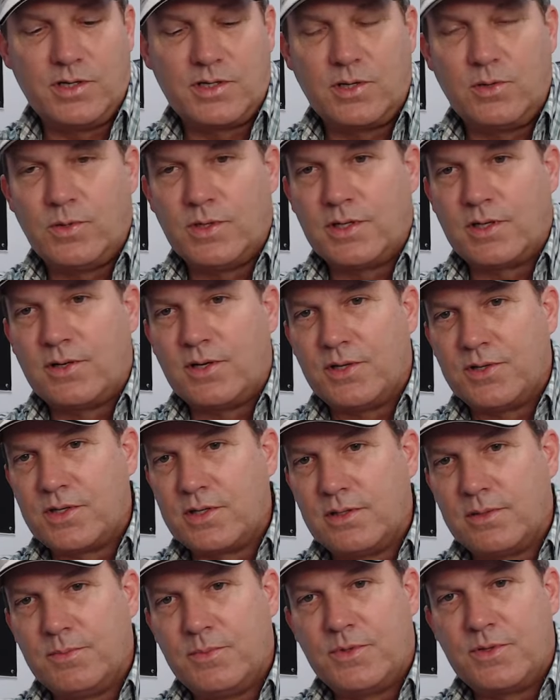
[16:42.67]
It's going
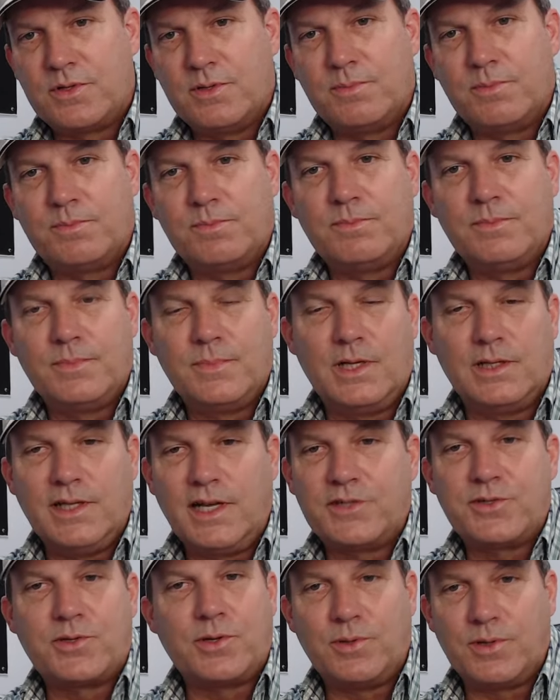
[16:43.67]
across some
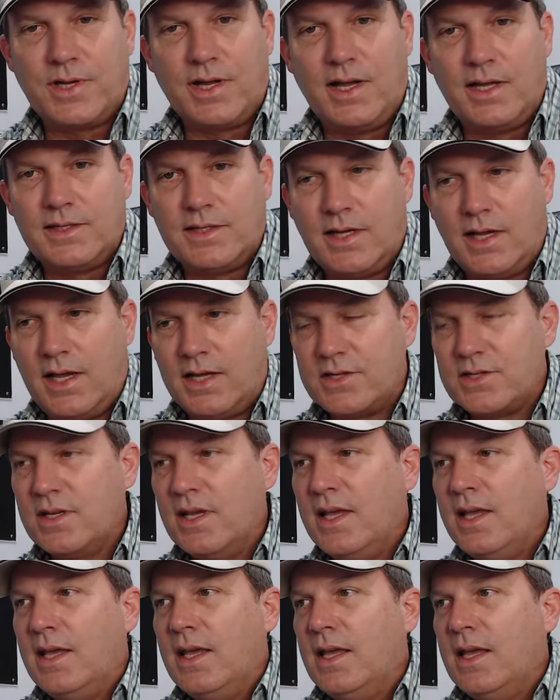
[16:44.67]
electrical contacts.